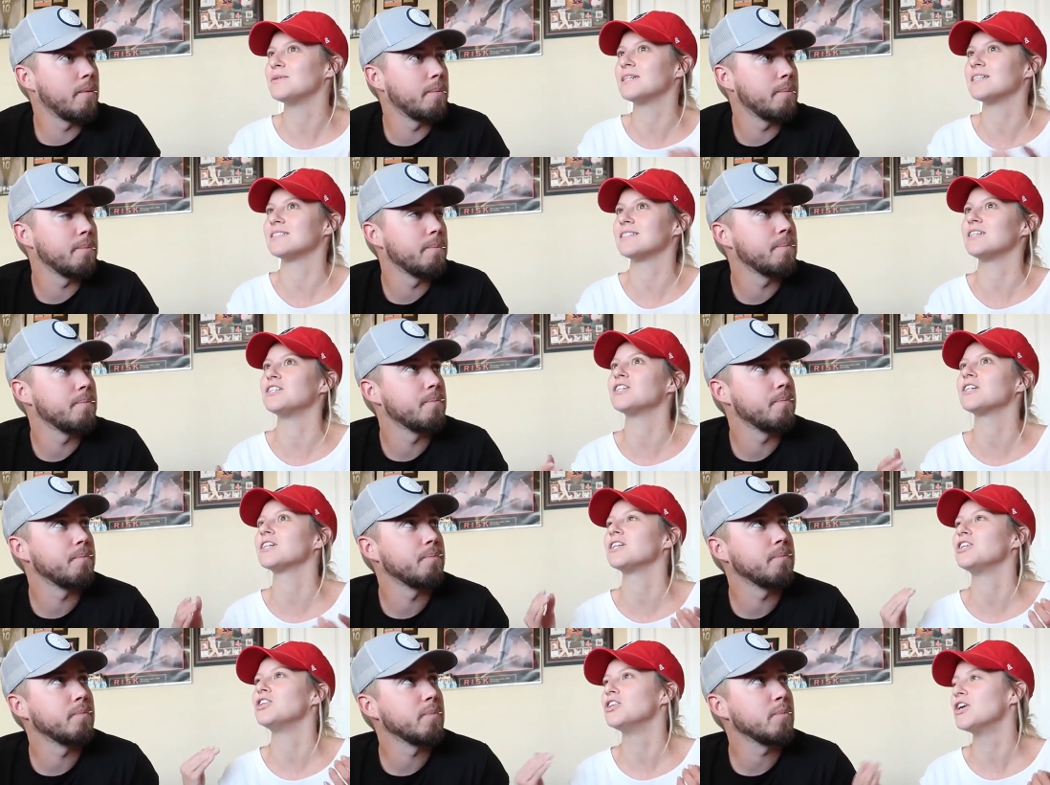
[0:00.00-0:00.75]
Speaker 1: because then you're
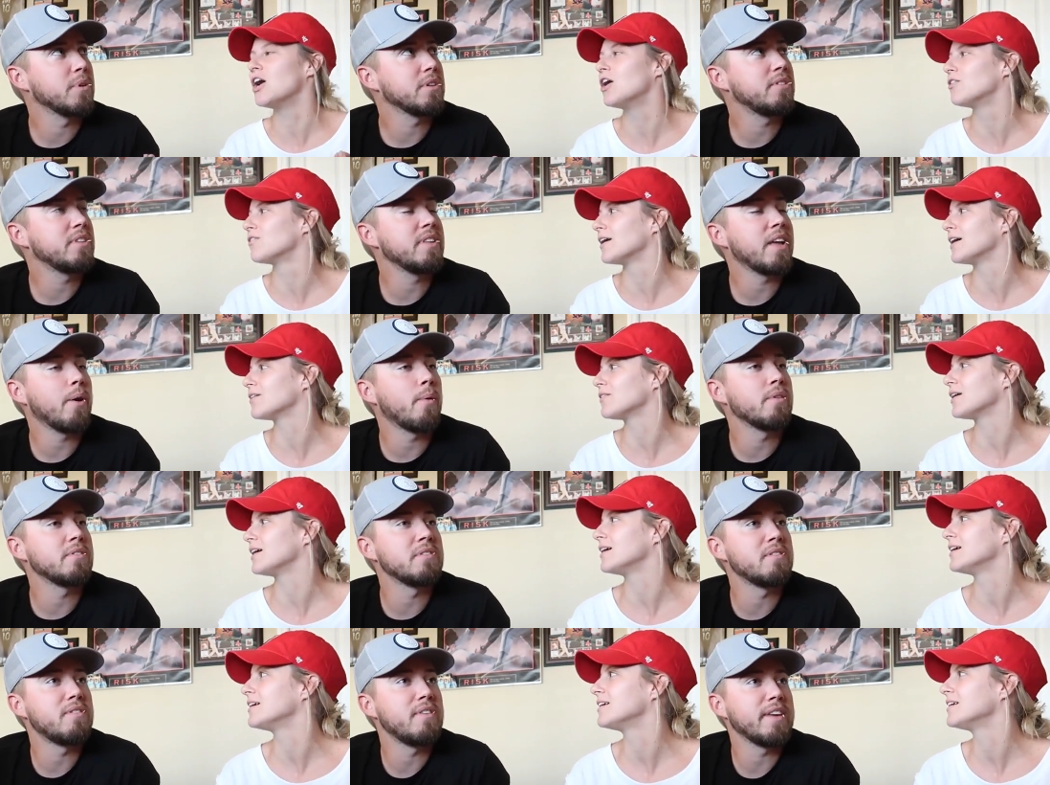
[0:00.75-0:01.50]
gonna
Speaker 2: know. But see, it. I
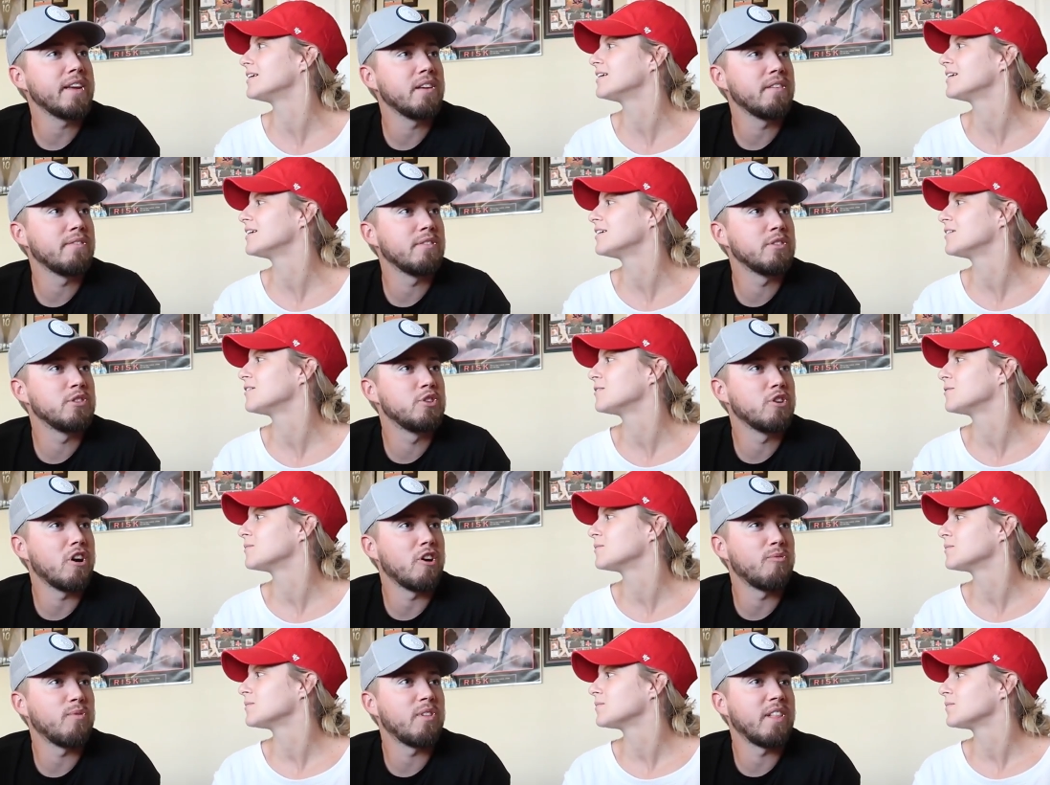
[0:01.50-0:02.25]
wasn't thinking of a
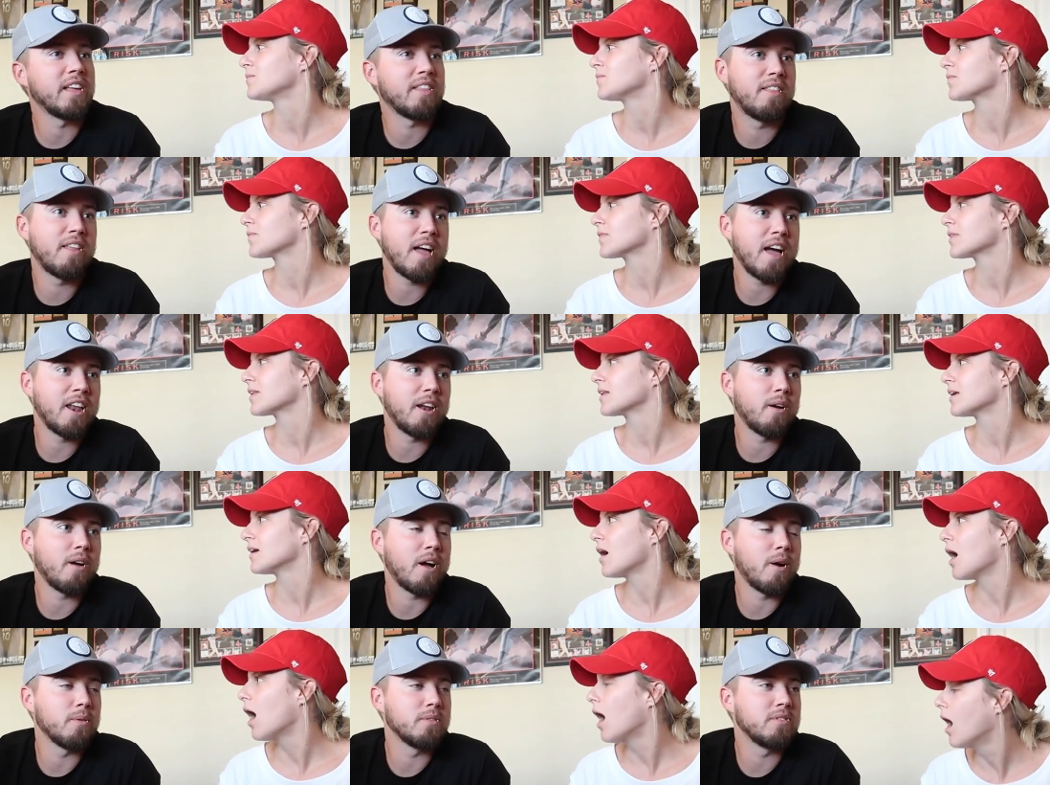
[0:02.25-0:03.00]
genre like that. I,
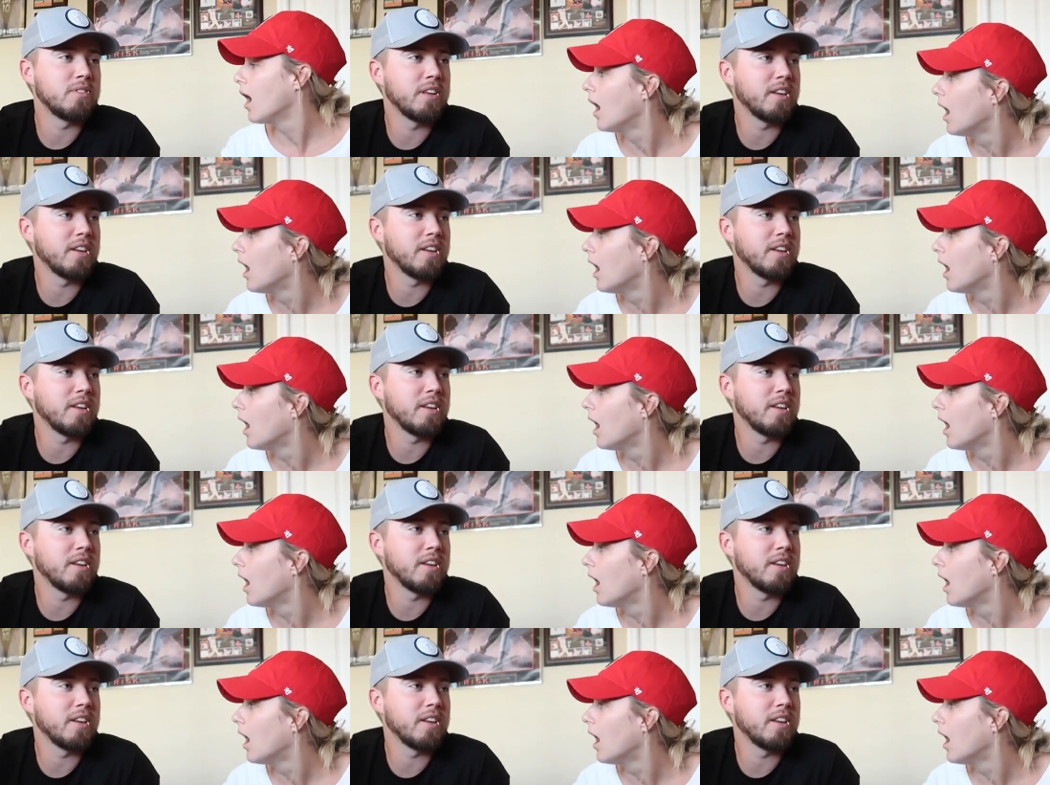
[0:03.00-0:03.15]
I was